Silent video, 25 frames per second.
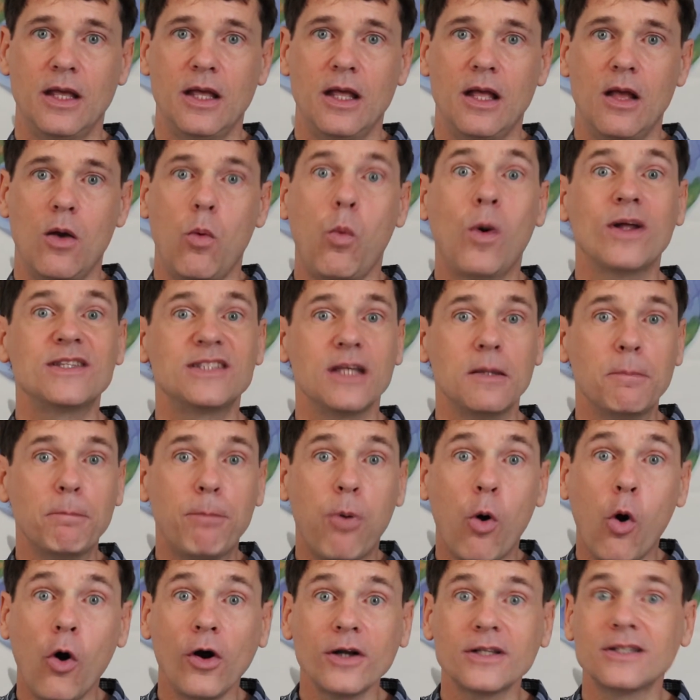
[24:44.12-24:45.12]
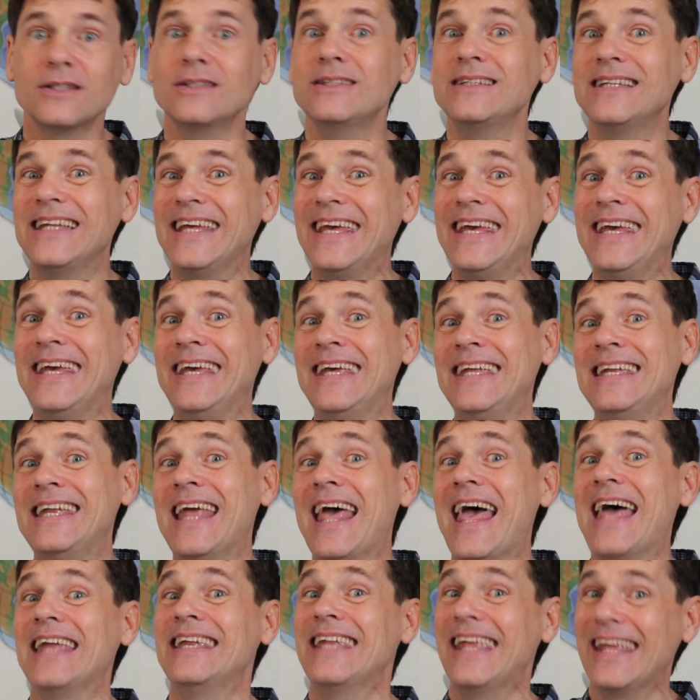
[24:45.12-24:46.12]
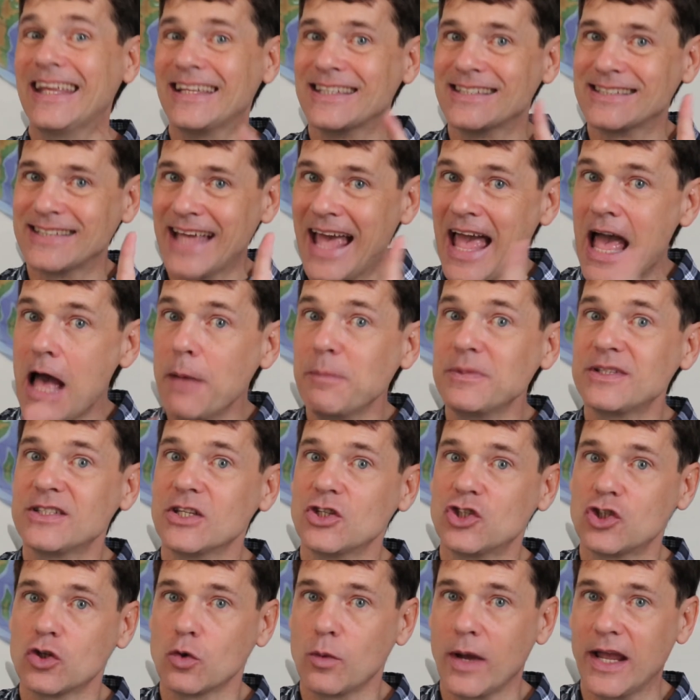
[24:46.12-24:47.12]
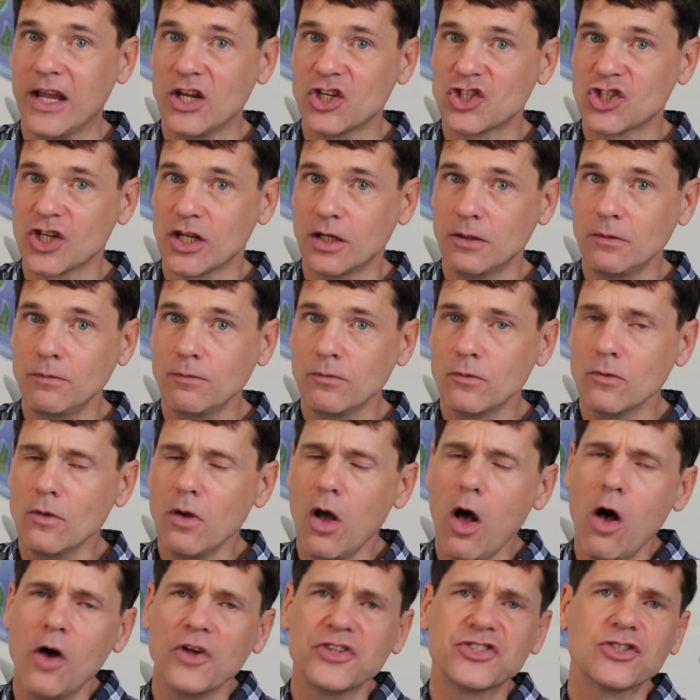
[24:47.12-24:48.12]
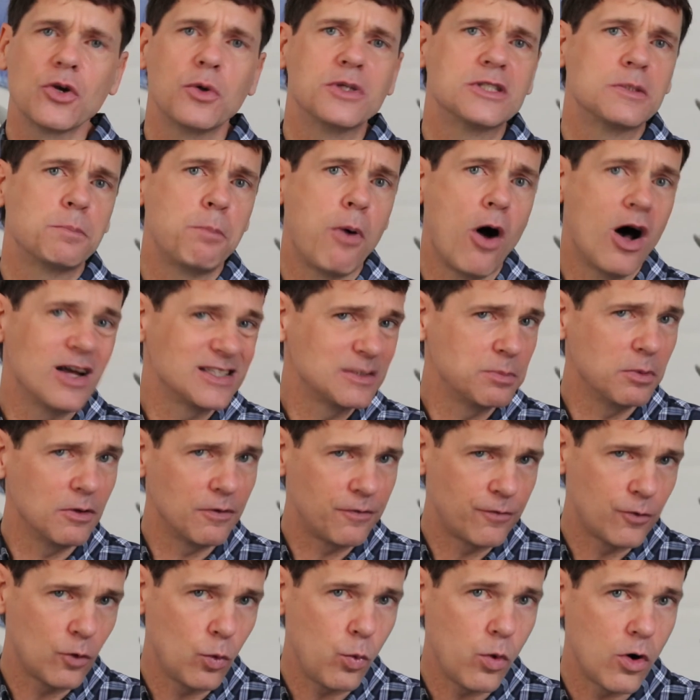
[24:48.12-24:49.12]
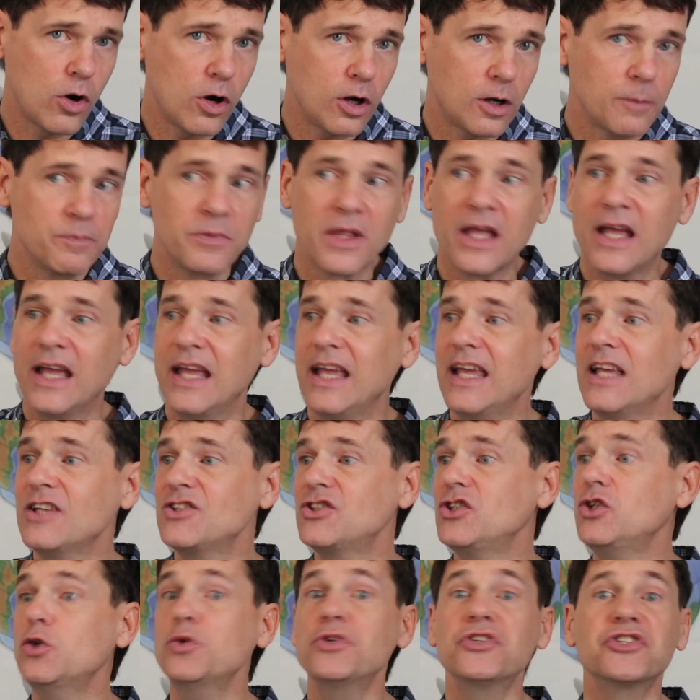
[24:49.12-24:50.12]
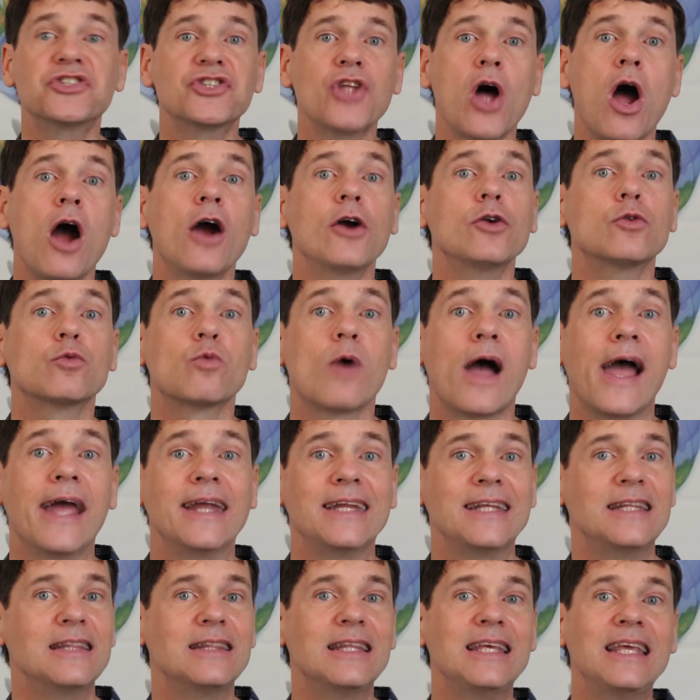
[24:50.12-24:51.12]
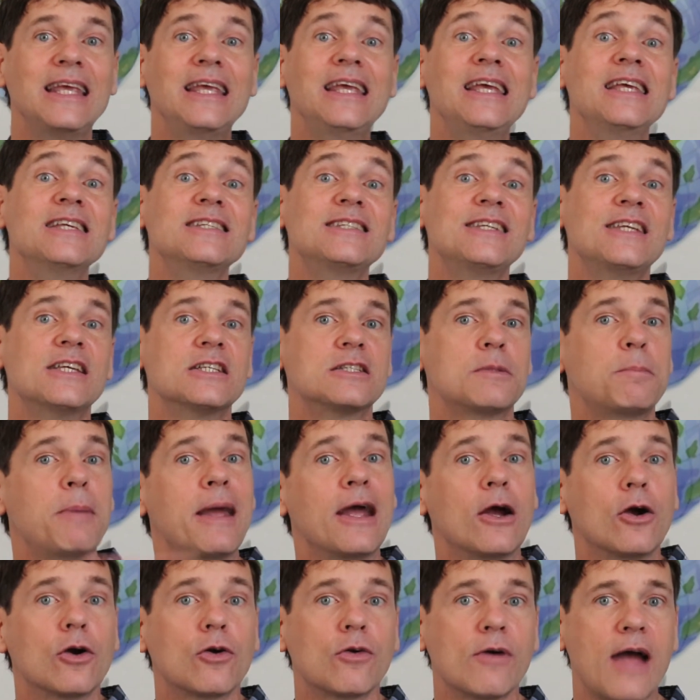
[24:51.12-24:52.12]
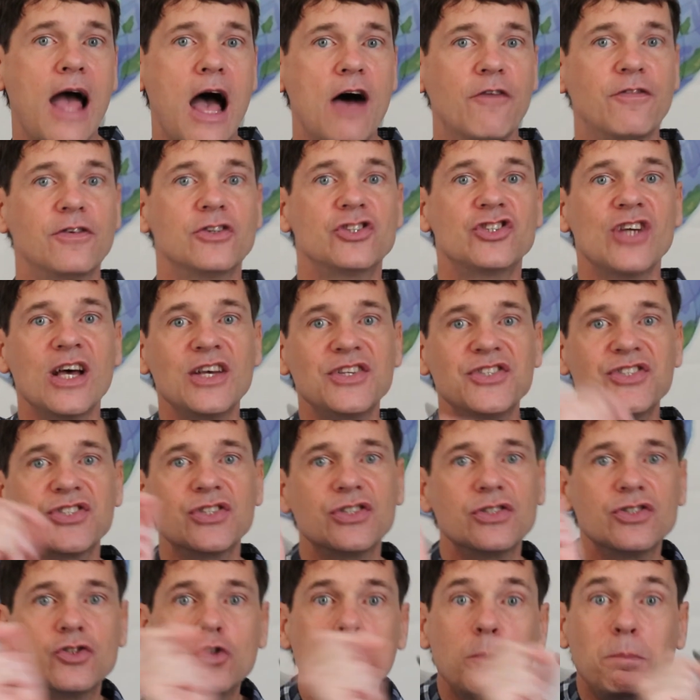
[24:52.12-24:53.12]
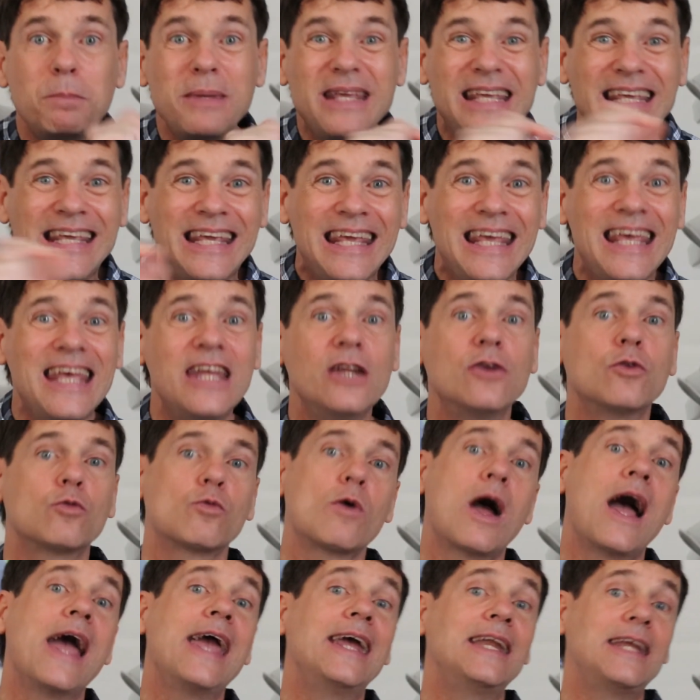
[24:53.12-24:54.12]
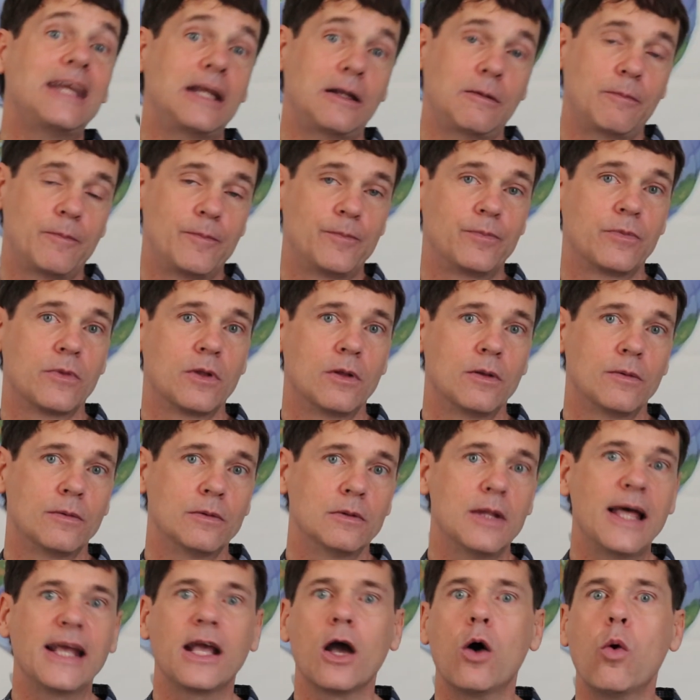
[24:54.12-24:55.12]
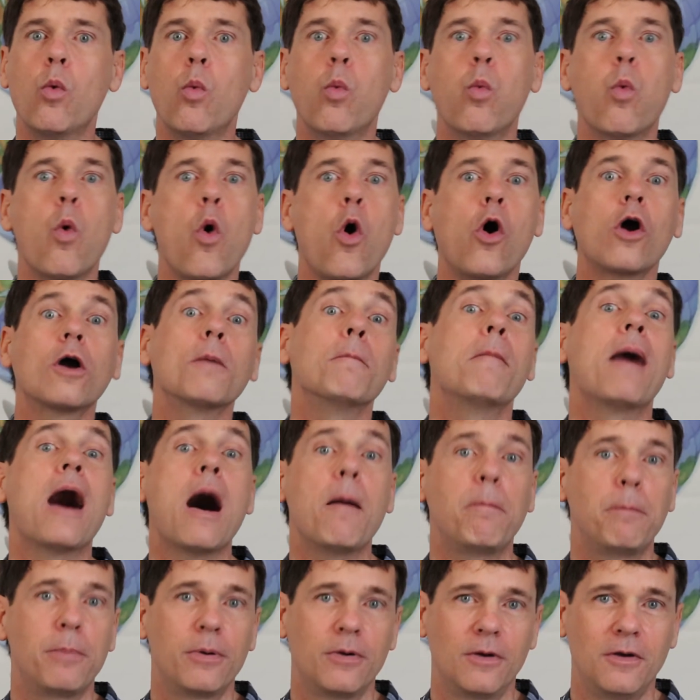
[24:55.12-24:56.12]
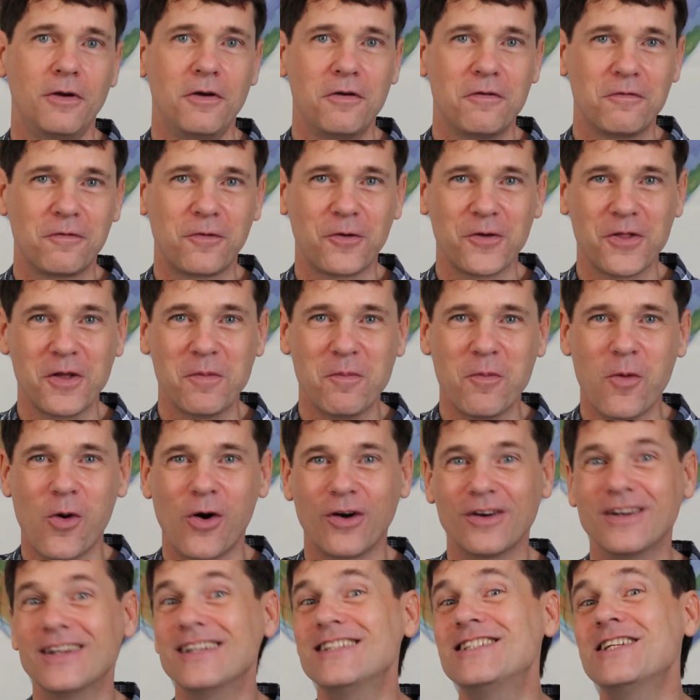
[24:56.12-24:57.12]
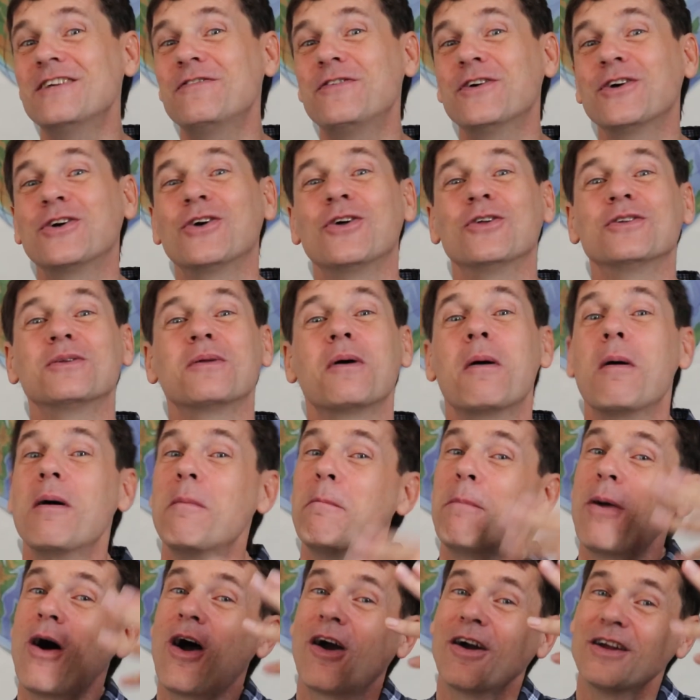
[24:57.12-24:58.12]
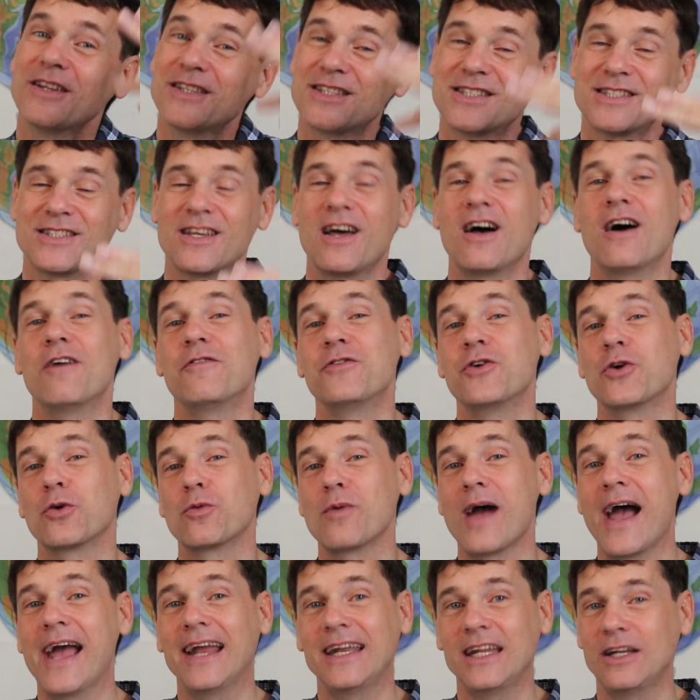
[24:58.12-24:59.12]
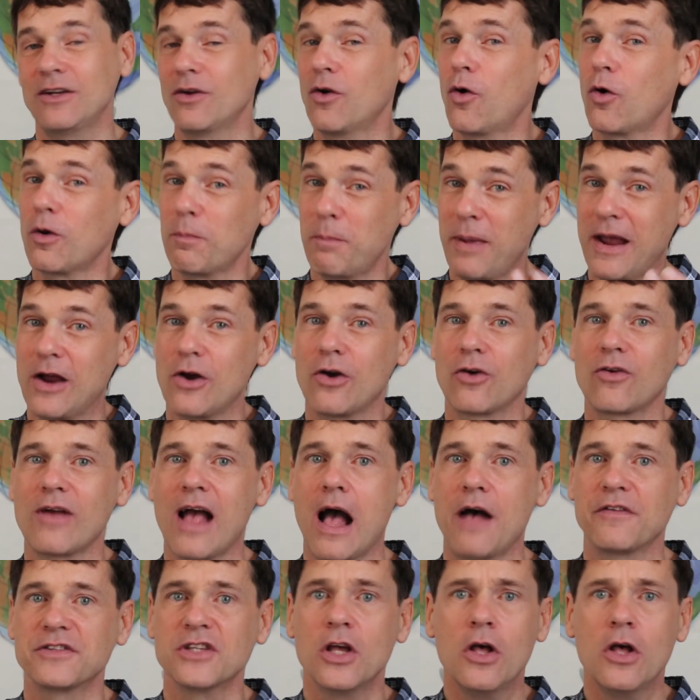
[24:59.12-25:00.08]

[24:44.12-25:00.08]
What's important in an exam situation, also it's possible for work, is you start writing the easiest paragraph just to begin writing, like a warm-up for the more difficult parts of your writing or paragraphs.